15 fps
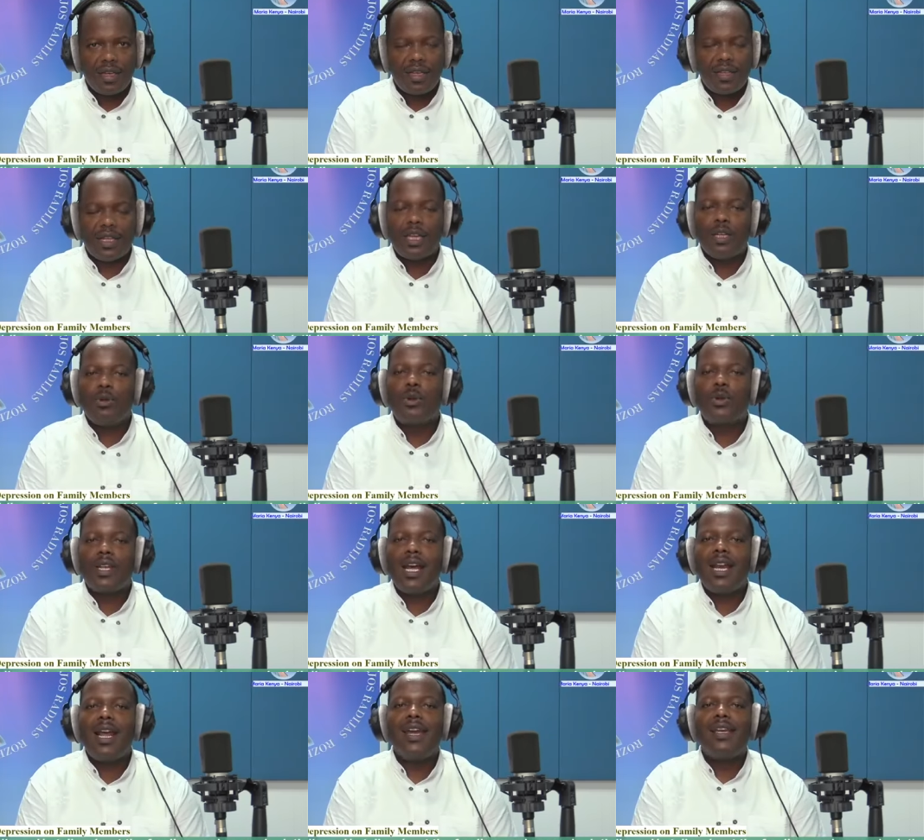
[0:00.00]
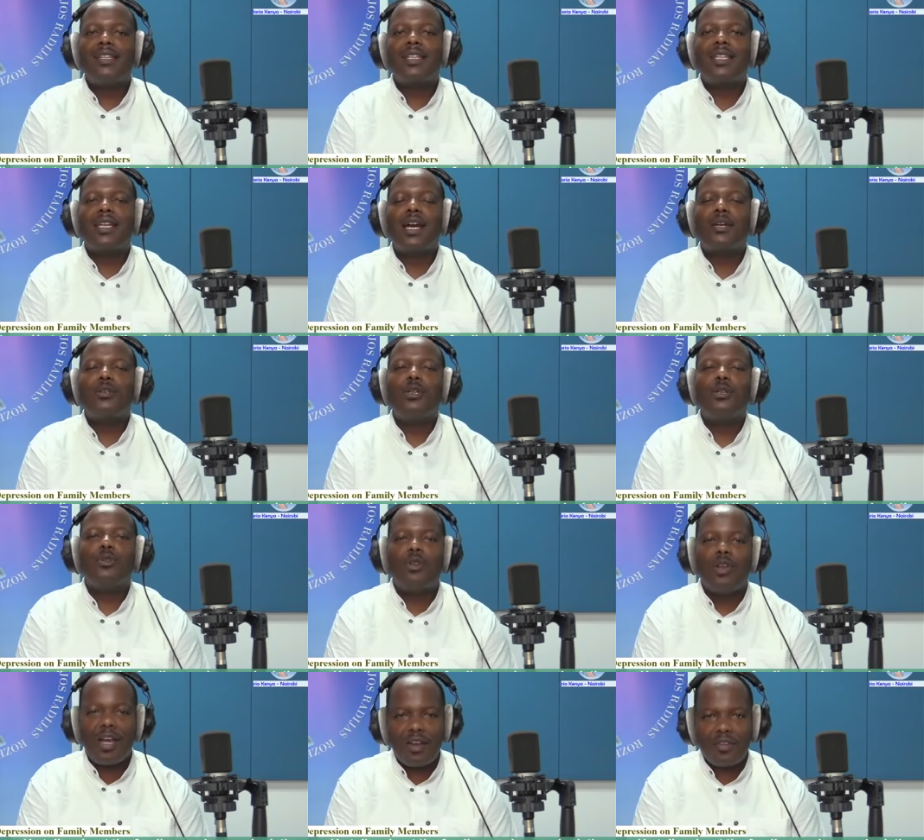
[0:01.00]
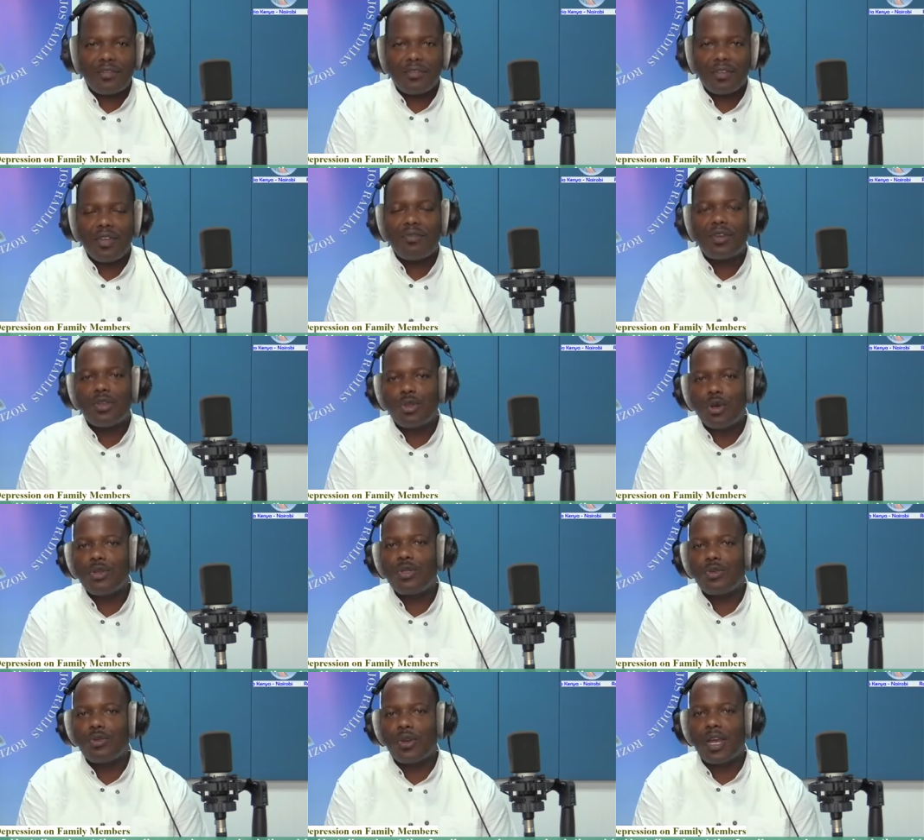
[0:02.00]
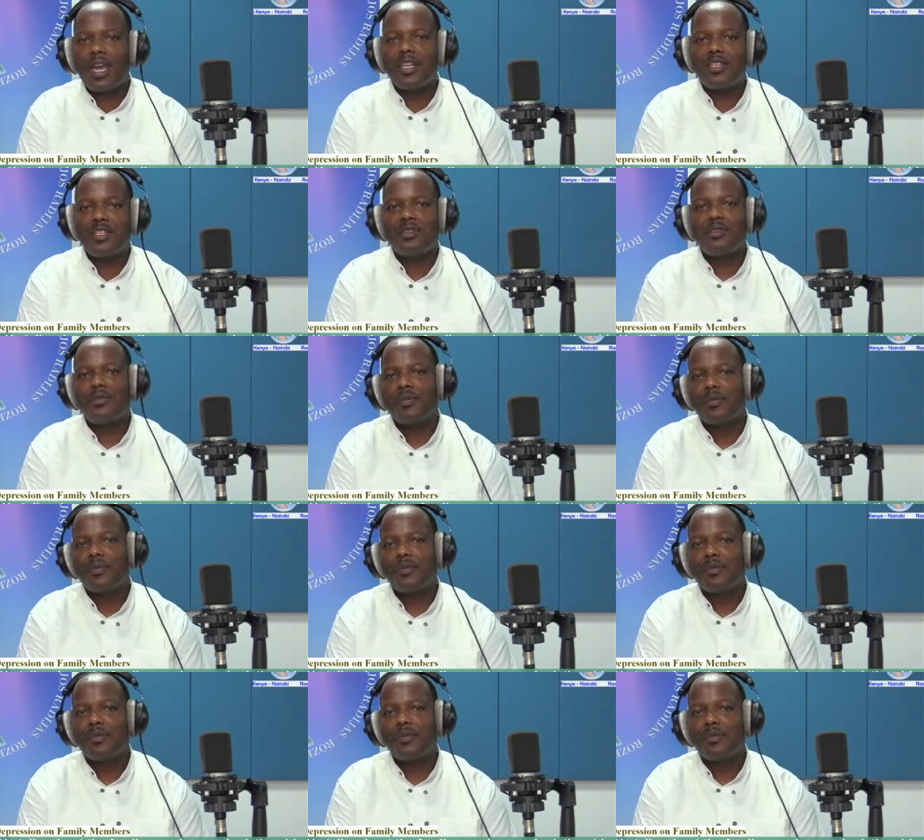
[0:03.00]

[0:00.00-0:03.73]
then you realize that actually you love even those who hate you.